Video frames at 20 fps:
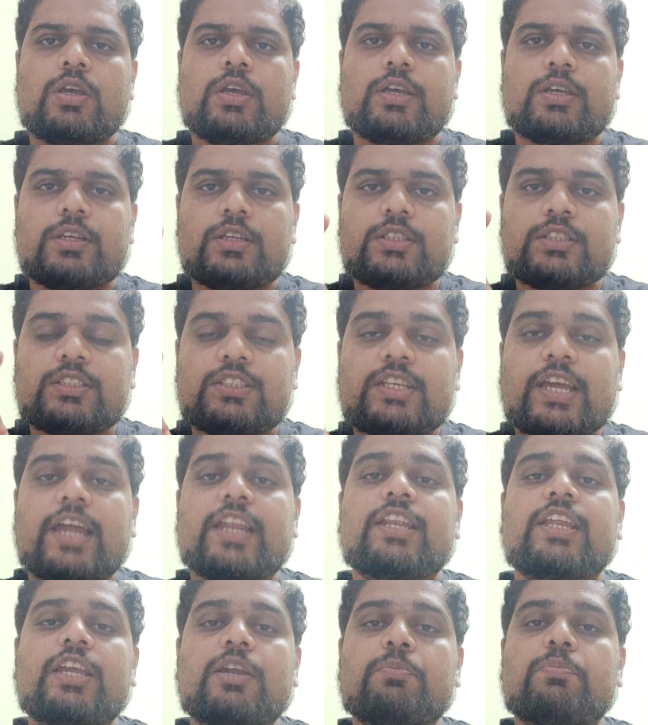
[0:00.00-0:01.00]
is
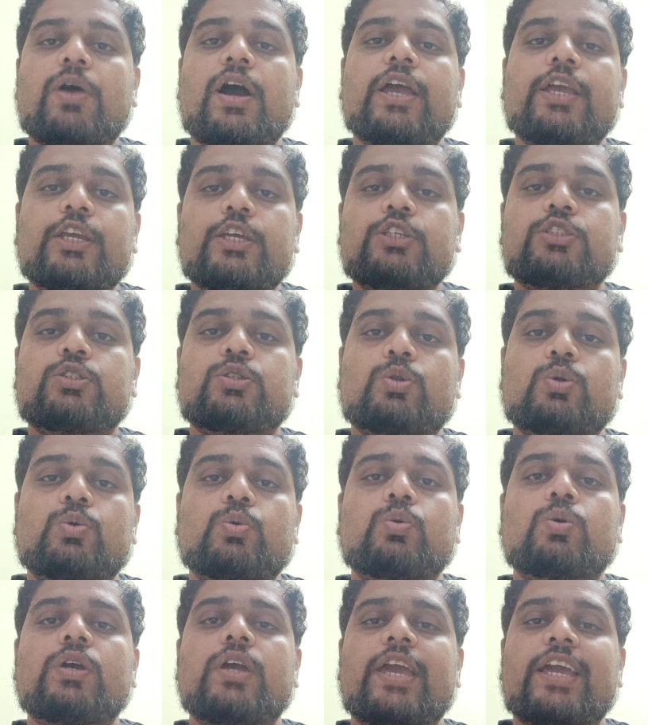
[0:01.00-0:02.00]
standing by
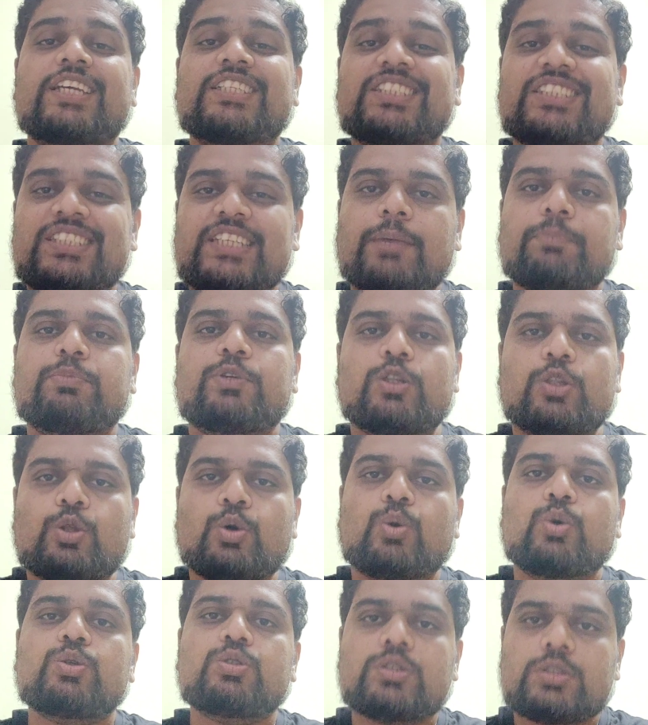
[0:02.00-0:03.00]
ISRO except
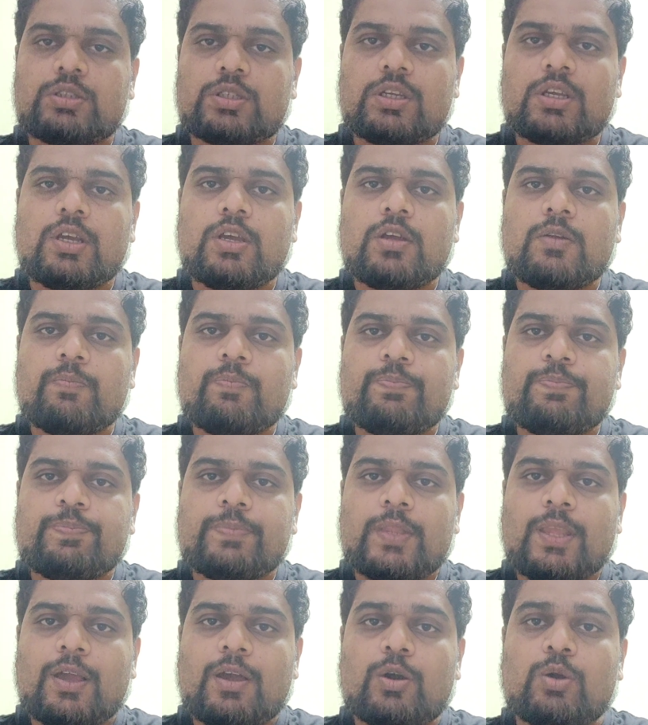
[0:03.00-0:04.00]
those
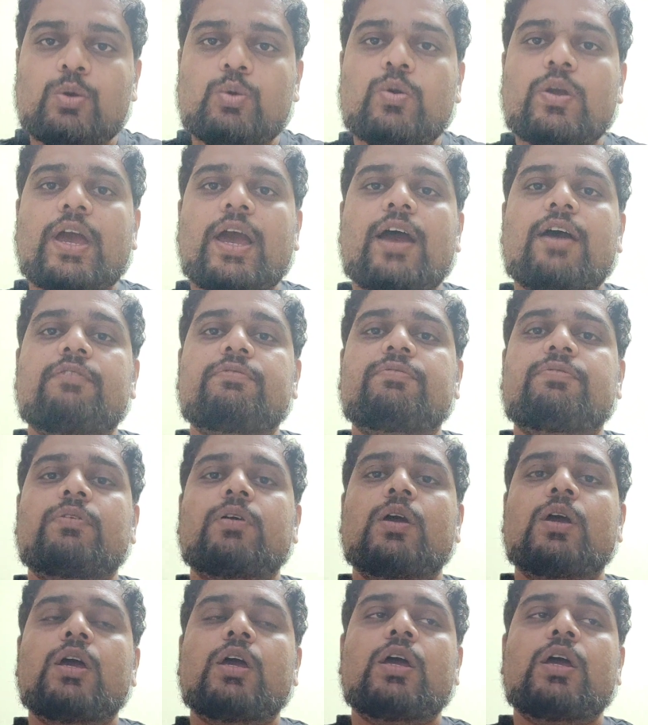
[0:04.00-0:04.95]
who have